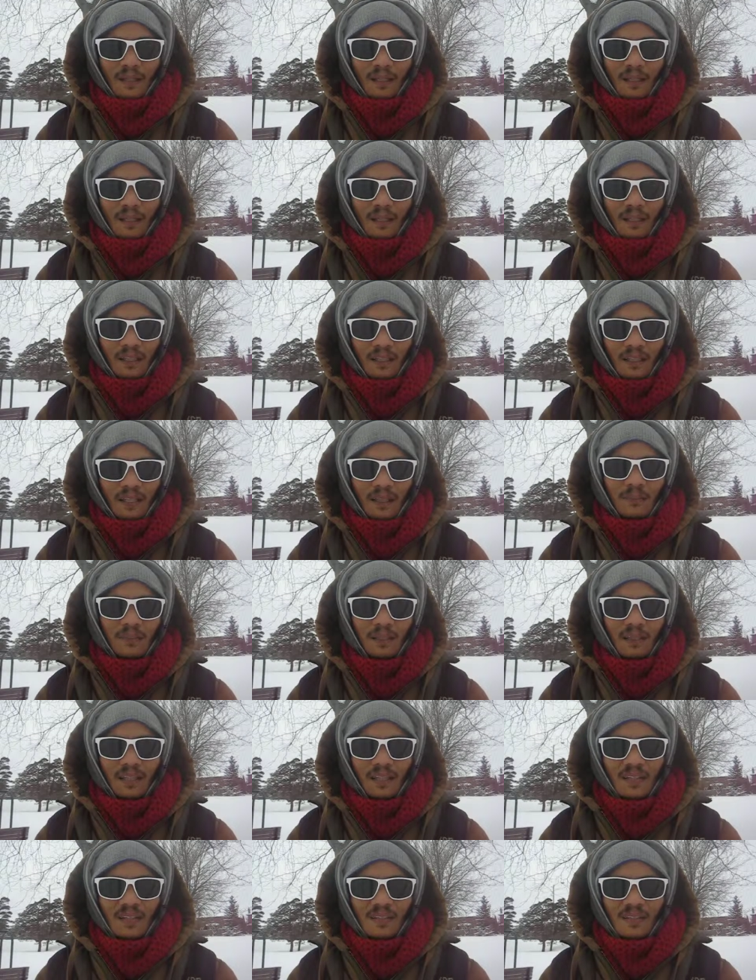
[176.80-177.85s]
on a couple
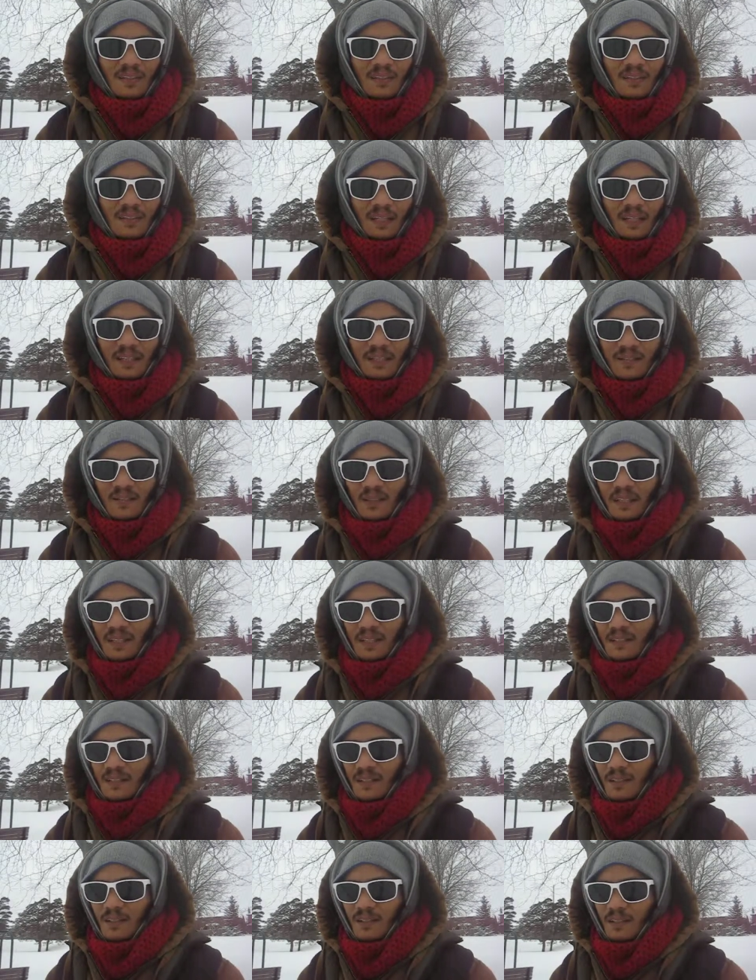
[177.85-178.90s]
occasions, I tried
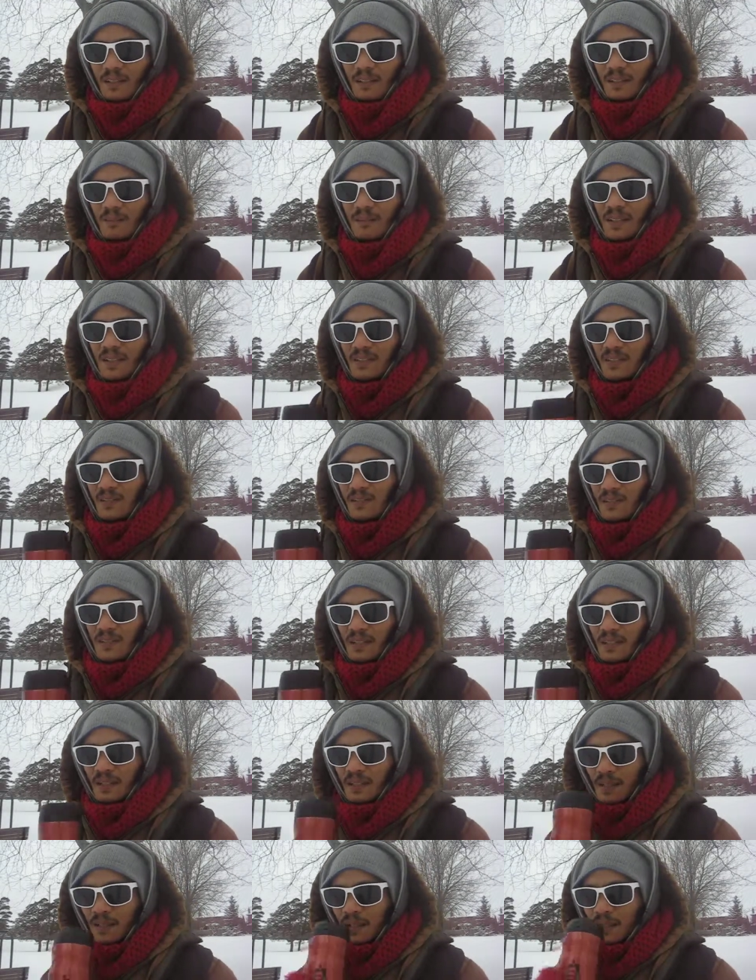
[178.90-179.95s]
to commit suicide.